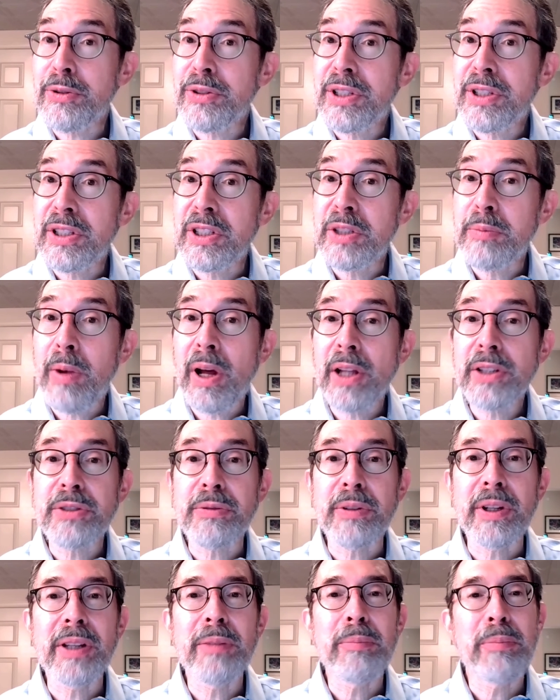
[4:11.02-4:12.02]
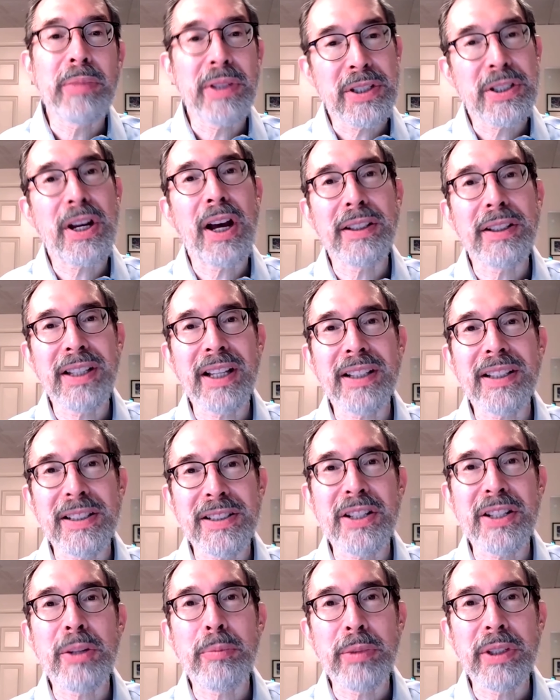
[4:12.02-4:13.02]
interested in sponsoring, please contact
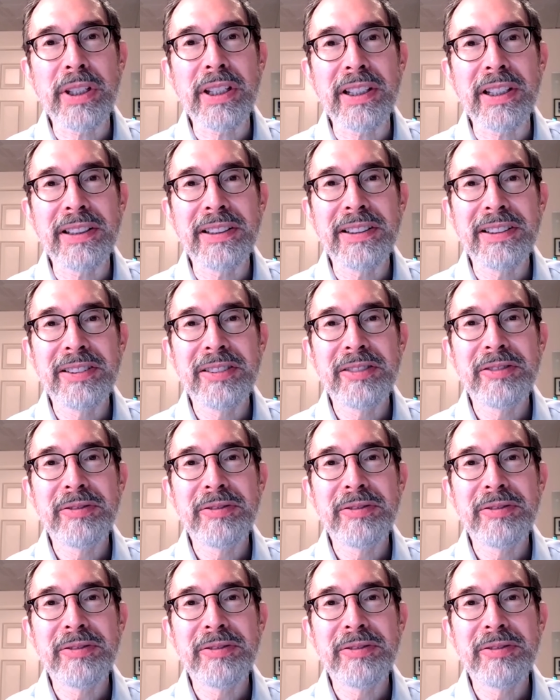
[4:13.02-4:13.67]
us at the Beacon.